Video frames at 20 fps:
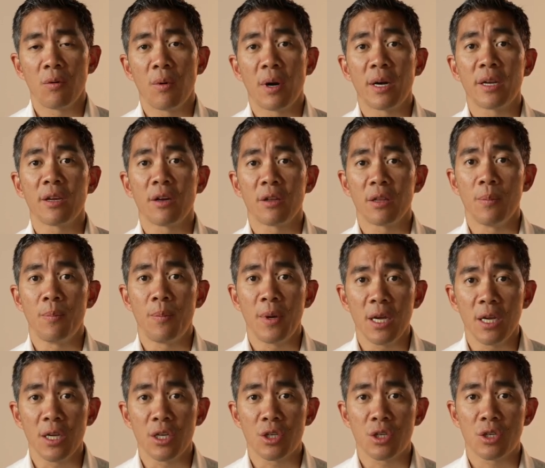running on the
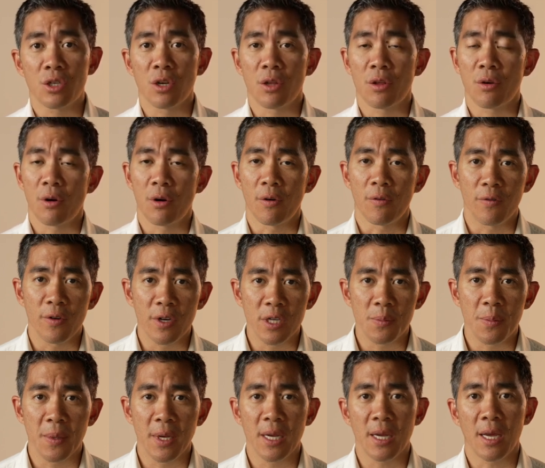beach to throw a
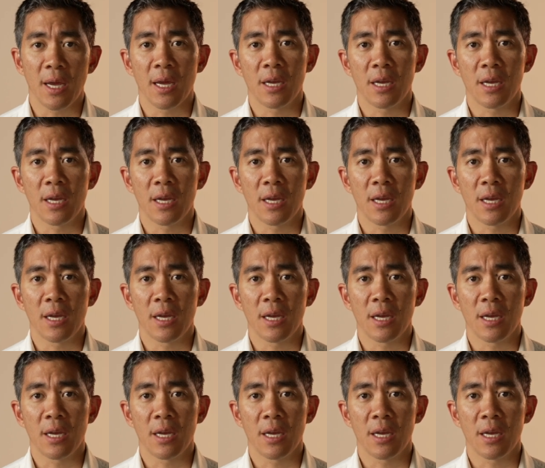frisbee,